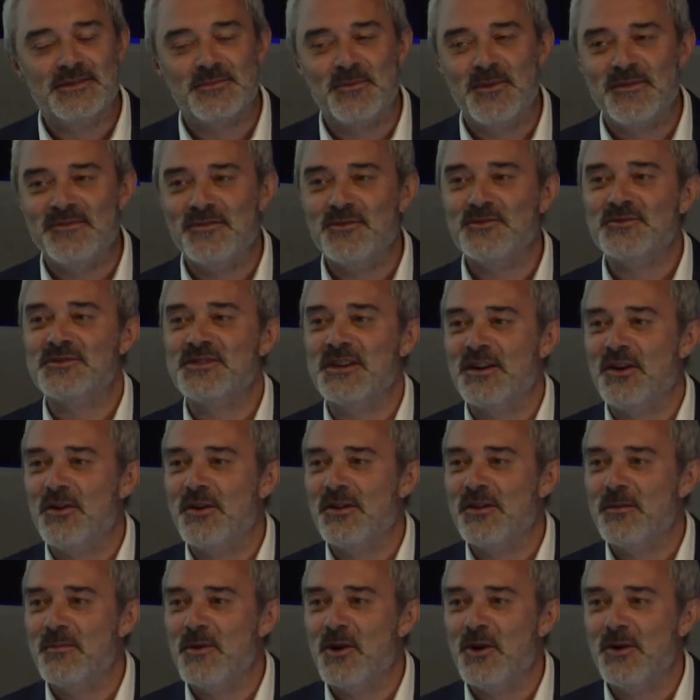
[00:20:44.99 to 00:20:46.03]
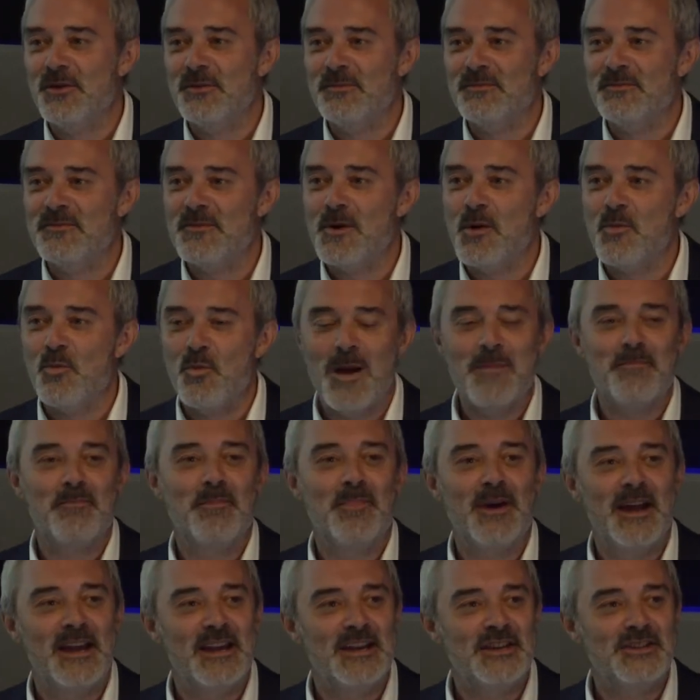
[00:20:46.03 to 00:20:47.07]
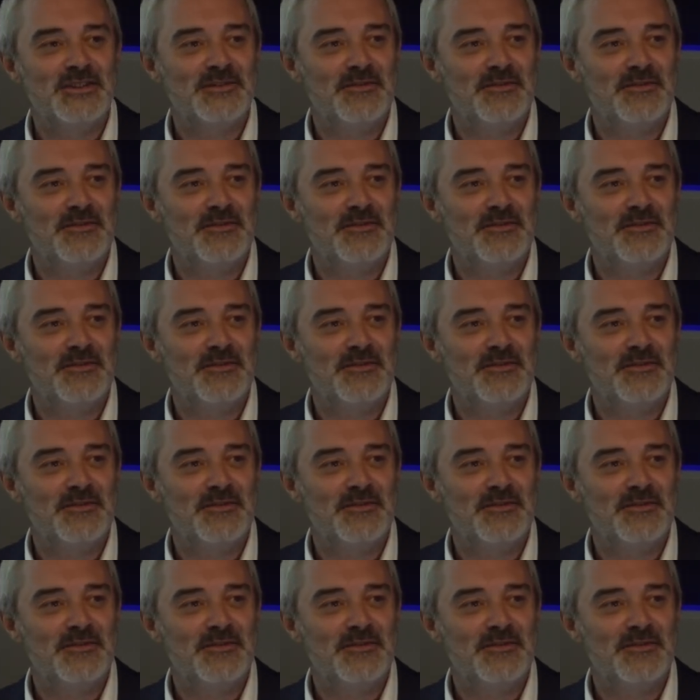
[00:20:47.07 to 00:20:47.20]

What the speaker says: We've also got them on web page